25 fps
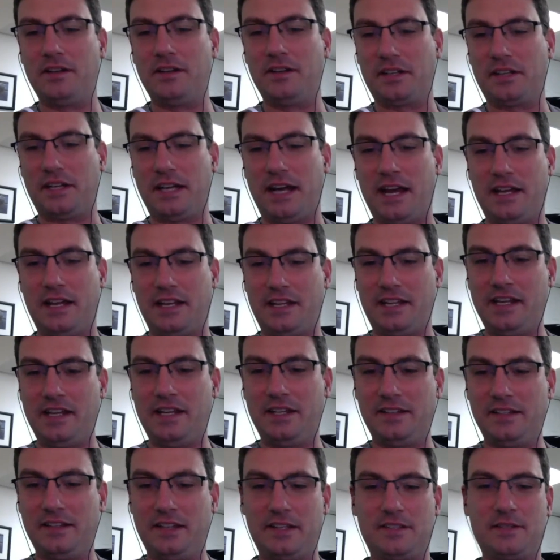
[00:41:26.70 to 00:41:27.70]
kite again
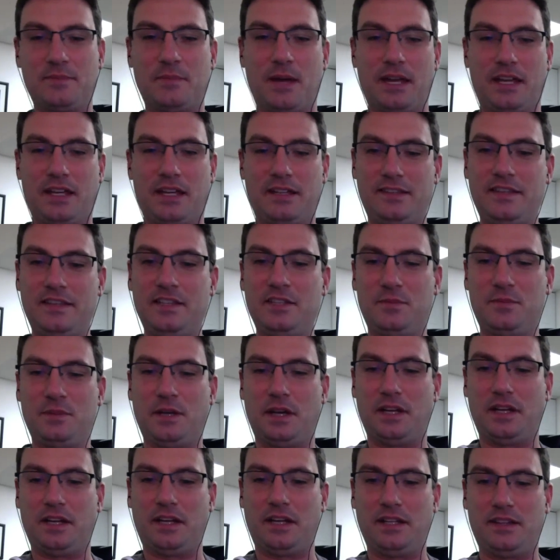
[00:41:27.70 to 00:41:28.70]
unless somebody could teach me
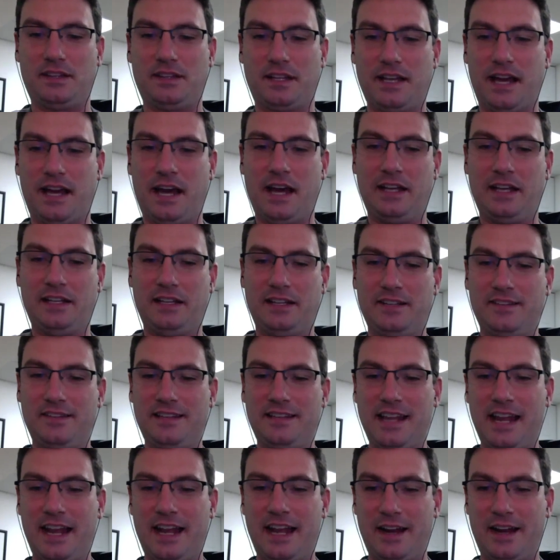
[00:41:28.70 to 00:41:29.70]
how to get the kite in the
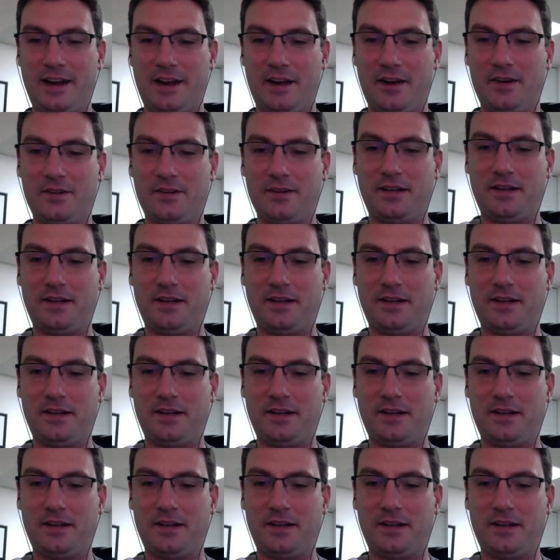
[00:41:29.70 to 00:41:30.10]
air.